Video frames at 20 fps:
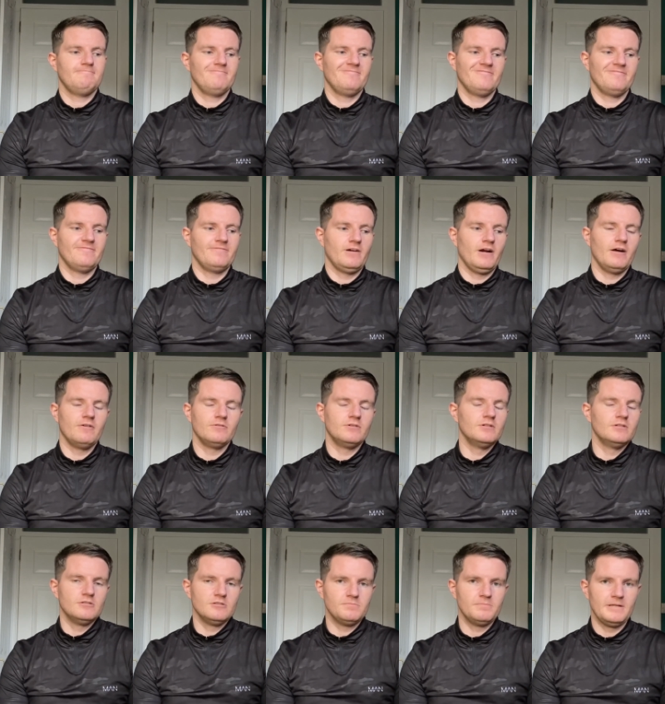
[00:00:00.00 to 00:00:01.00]
for how good
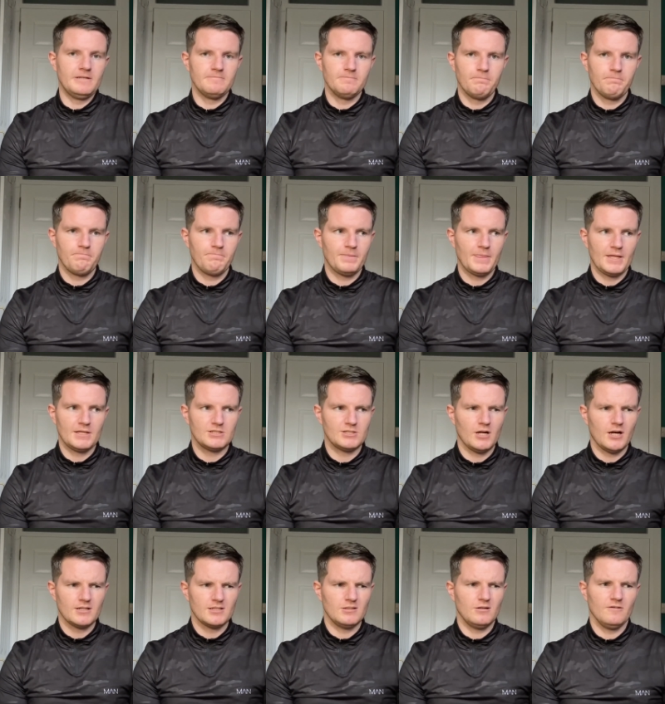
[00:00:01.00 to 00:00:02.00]
it's been. It
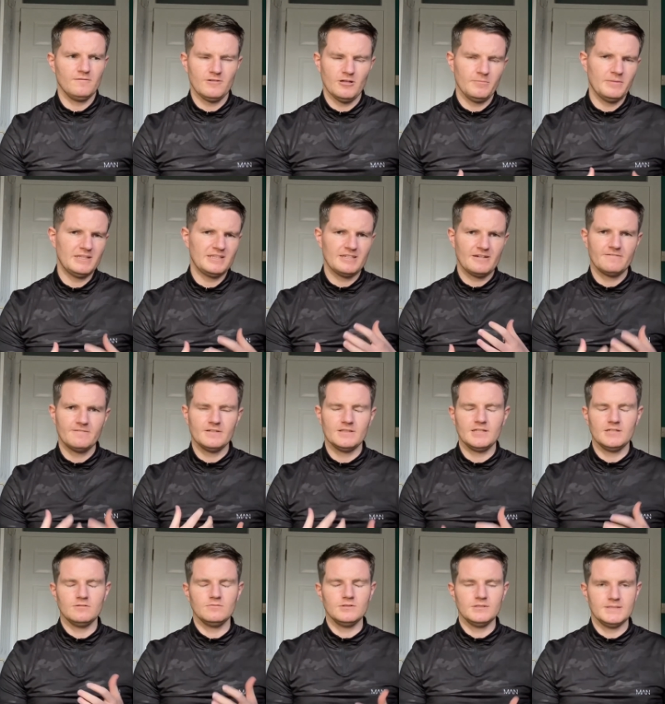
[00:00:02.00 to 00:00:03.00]
started off a little bit different, didn't
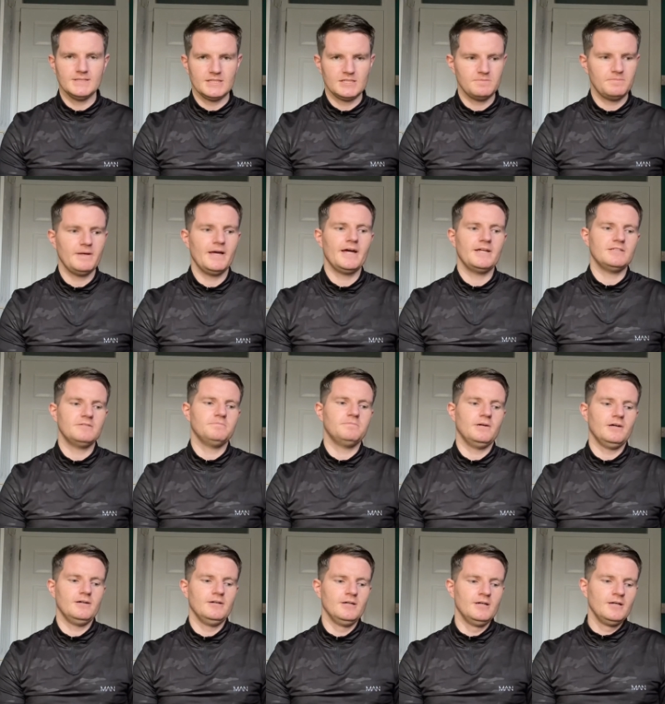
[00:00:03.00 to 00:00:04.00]
know what to expect,
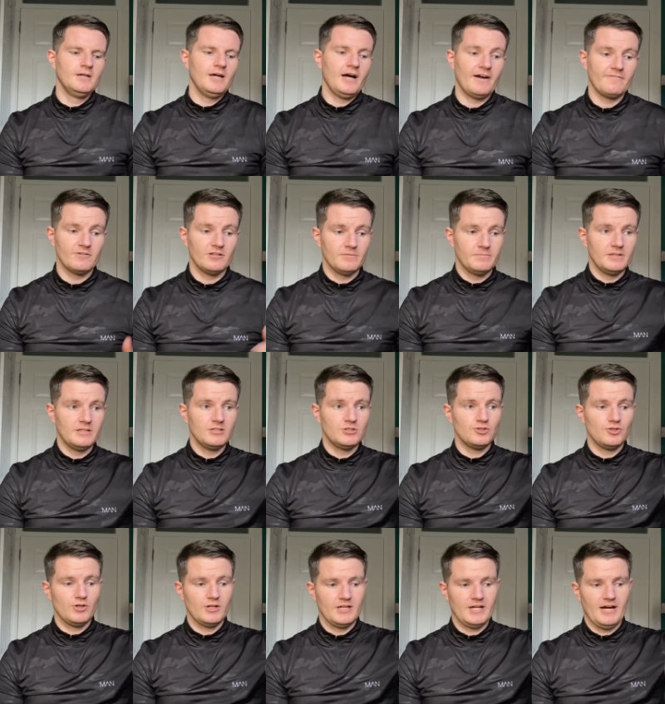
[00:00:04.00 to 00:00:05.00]
but I've really been
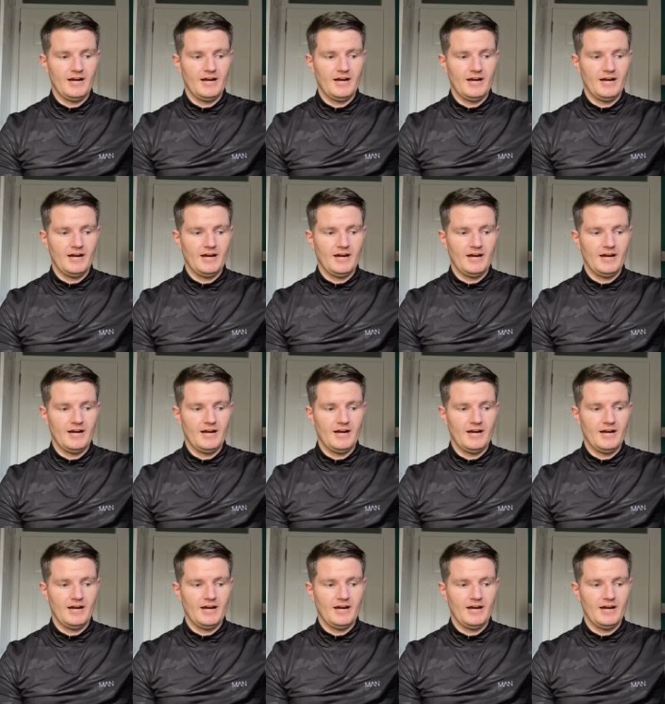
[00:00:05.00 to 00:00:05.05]
enjoying it.